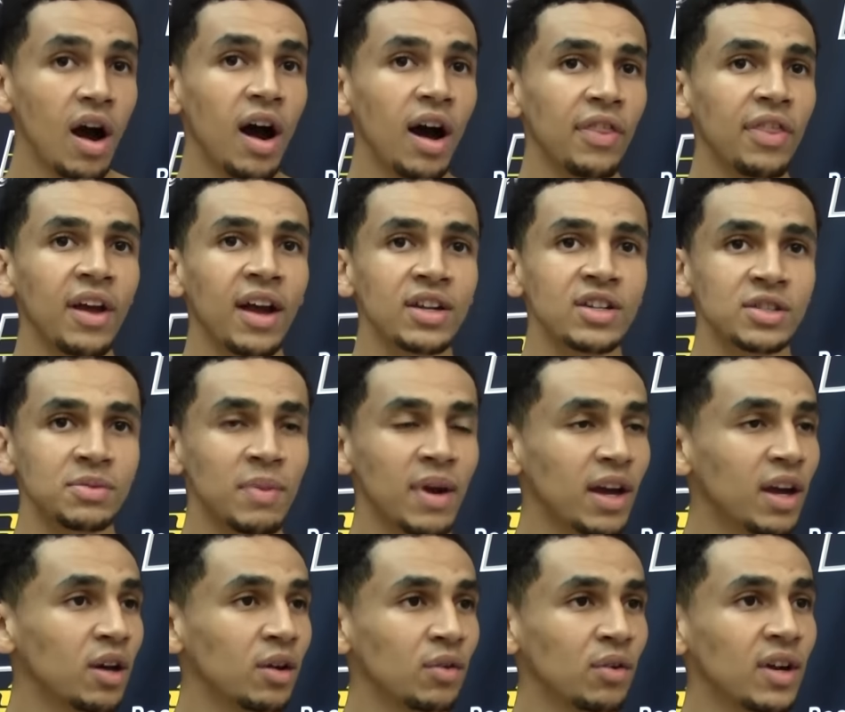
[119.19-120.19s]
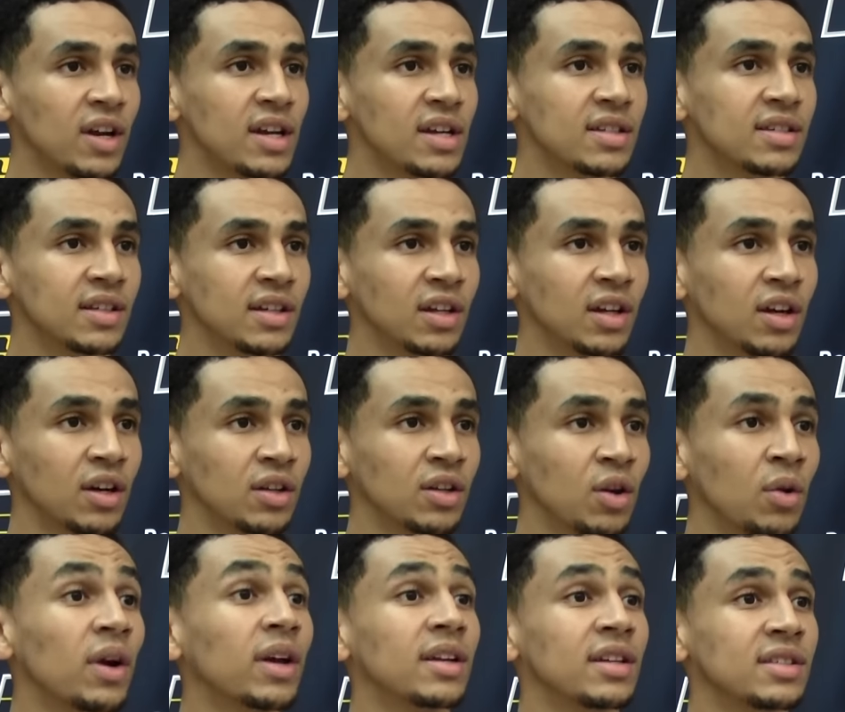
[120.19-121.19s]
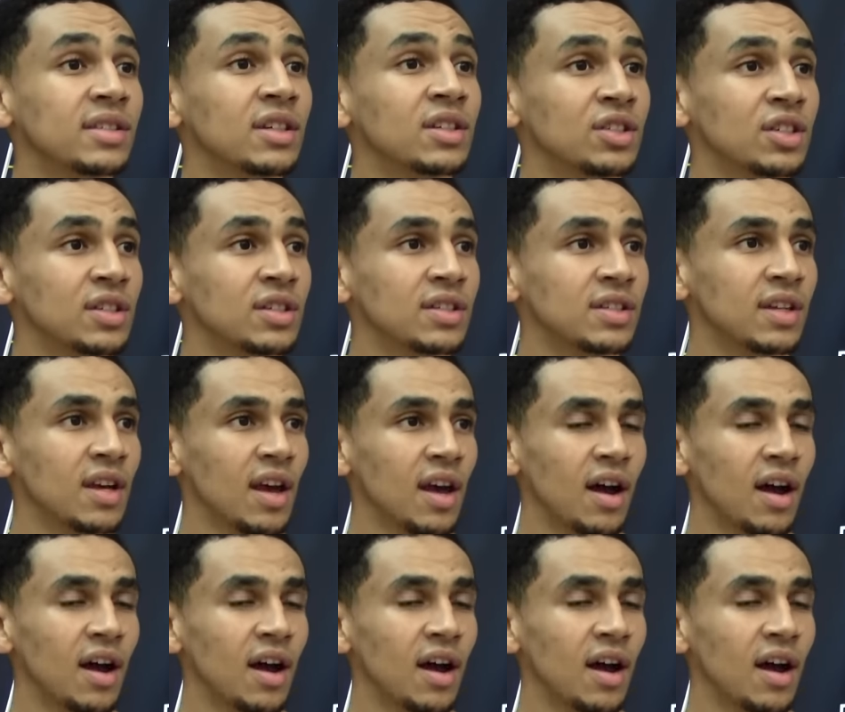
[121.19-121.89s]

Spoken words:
I think I just make good reads and good quick decisions.